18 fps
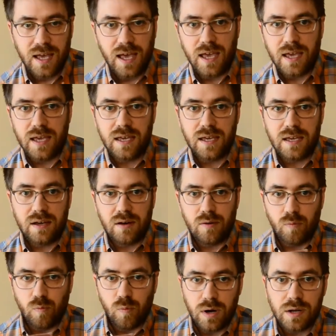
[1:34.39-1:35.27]
A
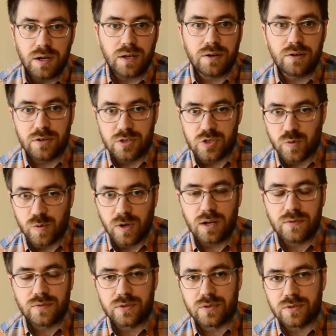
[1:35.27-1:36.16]

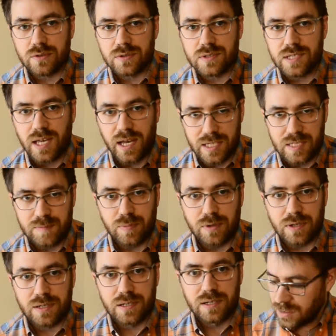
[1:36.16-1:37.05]
112-year-old
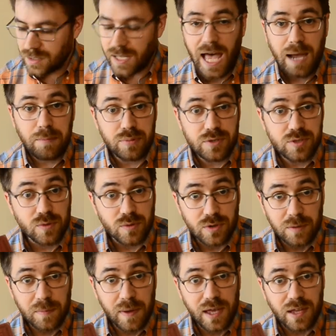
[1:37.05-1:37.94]
textbook,
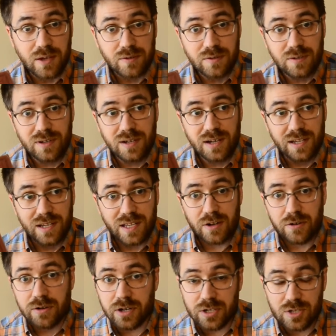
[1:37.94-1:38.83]
laboratory manual on
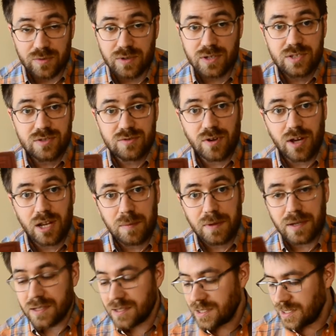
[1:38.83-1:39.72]
introductory astronomy.